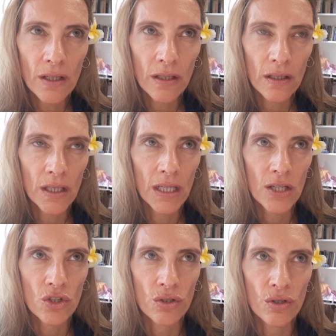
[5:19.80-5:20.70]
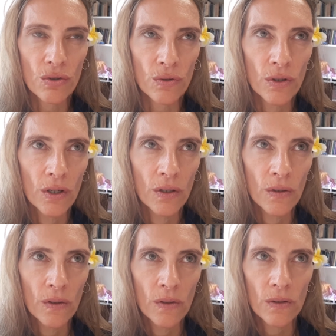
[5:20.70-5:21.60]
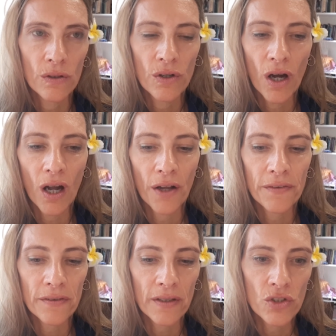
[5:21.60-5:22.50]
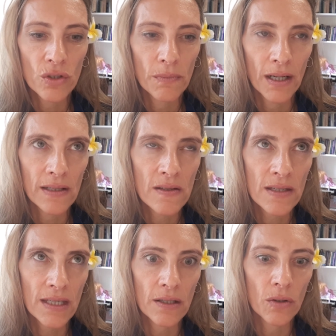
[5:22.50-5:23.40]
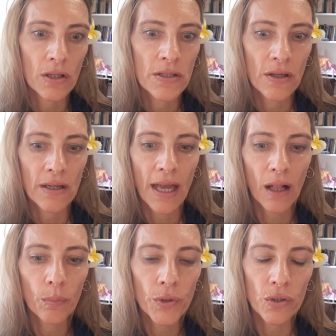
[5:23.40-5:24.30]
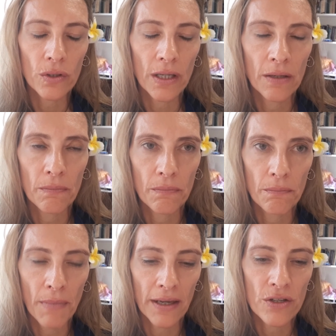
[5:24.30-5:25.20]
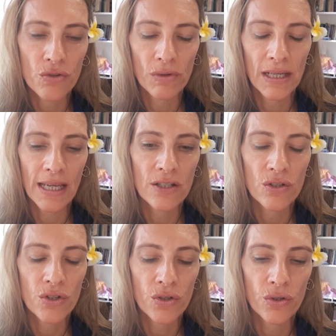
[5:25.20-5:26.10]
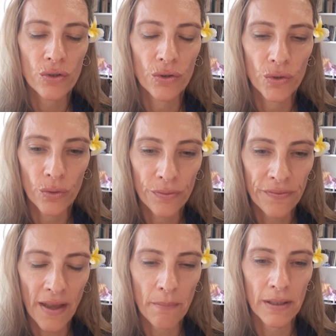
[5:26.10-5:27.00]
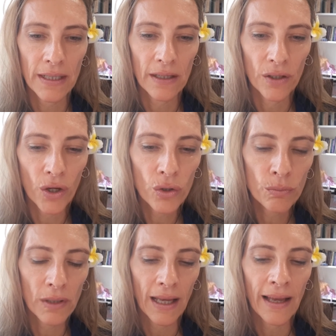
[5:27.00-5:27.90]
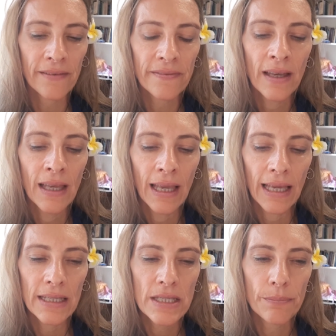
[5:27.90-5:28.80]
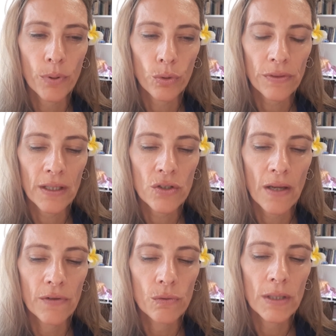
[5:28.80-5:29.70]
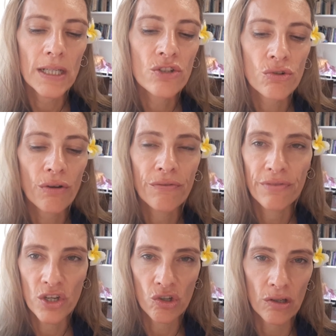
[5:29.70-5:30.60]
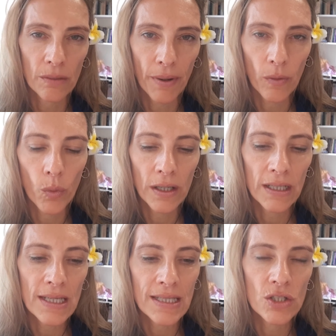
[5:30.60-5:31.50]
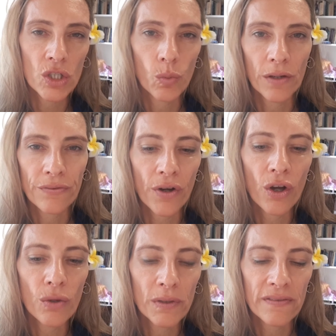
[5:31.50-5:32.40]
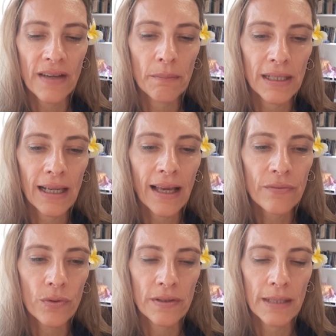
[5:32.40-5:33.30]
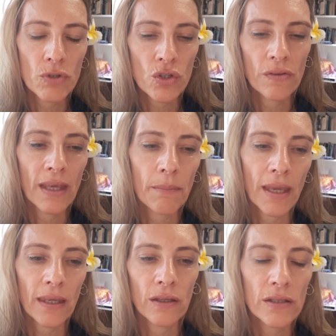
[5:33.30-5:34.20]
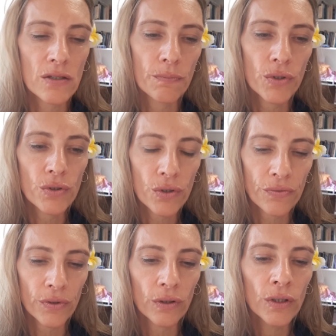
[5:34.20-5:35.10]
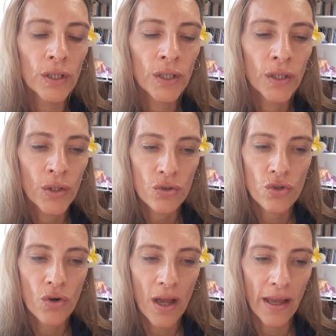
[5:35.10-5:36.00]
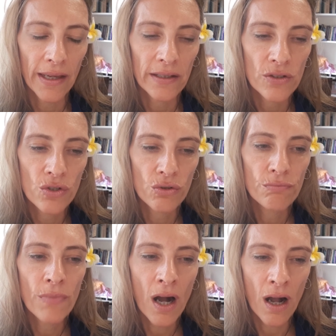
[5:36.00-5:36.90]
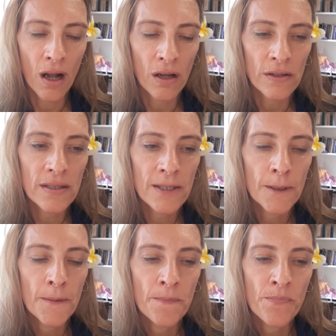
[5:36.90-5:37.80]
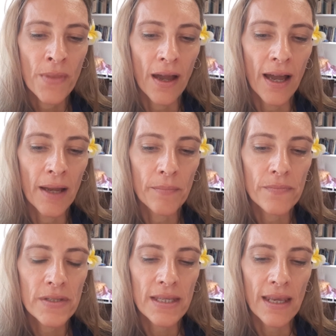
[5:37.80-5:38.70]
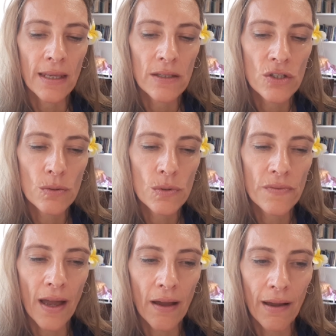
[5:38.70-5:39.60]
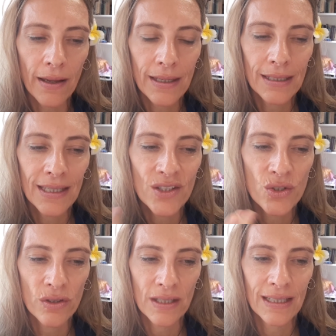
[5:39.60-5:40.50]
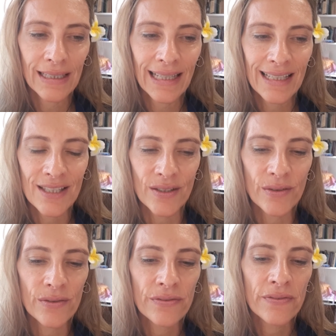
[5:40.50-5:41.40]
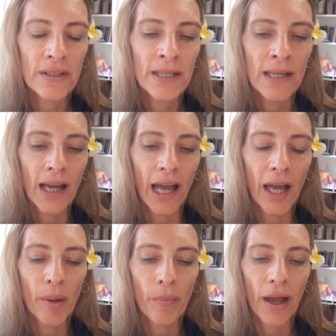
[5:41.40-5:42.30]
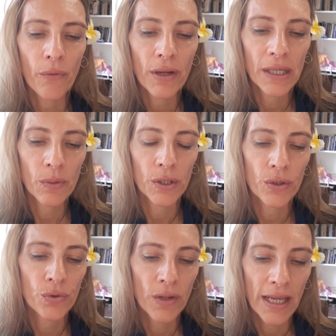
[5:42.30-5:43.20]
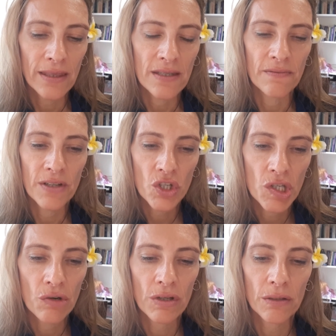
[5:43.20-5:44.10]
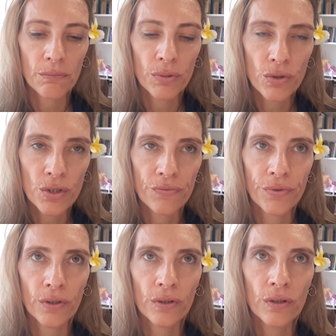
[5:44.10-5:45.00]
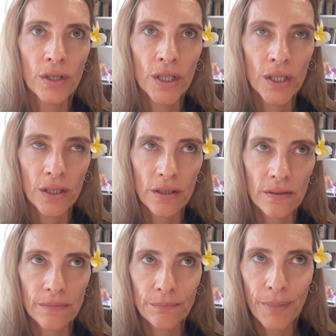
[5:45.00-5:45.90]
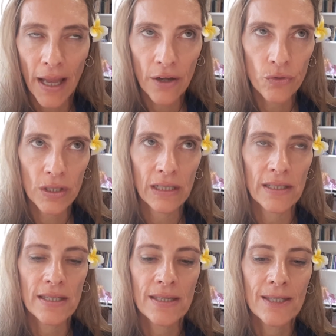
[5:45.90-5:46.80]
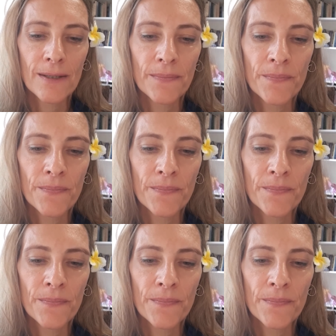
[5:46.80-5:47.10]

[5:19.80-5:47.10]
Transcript: a connection to God that you might see is going to help you in matters related to your family and home life. And it's important that you have a really strong vision about what it is that you want for home and family life with Neptune there making this beautiful trine to Mars um, saying in terms of how I connect to the collective, um, I really want to create this visionary, beautiful, boundaryless,